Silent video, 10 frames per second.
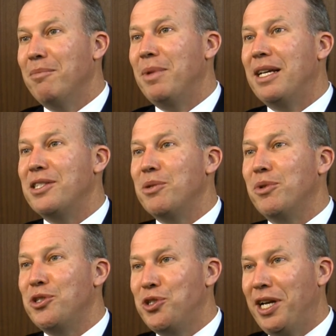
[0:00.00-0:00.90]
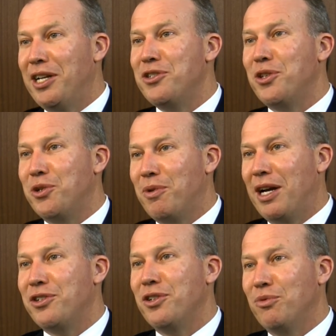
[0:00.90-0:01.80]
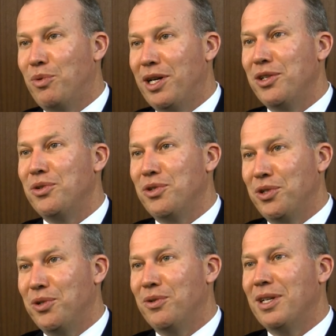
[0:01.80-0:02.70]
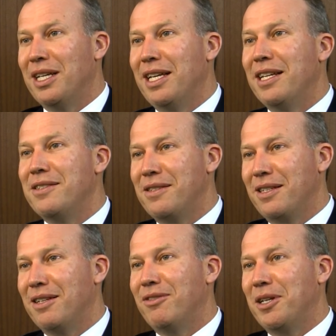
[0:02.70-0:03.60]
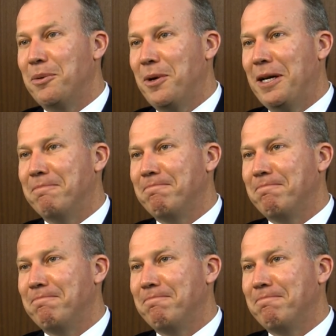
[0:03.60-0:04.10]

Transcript: because it will change the direction of what you do in a significant way.